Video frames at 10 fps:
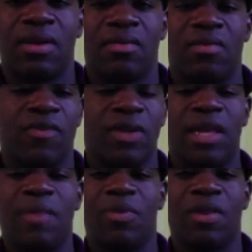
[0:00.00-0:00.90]
For
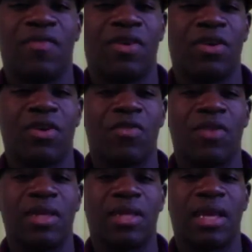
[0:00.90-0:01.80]
example, if your girlfriend
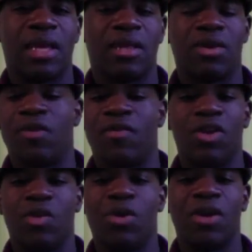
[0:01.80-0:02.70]
or
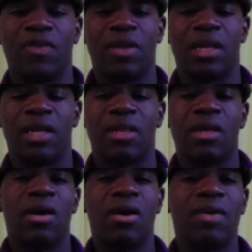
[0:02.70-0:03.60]
boyfriend says,
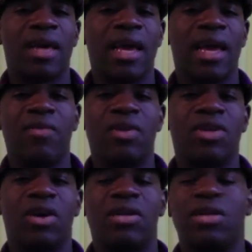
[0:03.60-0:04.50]
okay, I want to
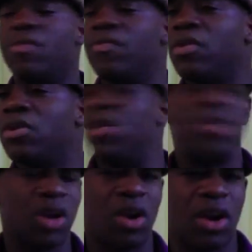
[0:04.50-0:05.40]
talk to you. Do you turn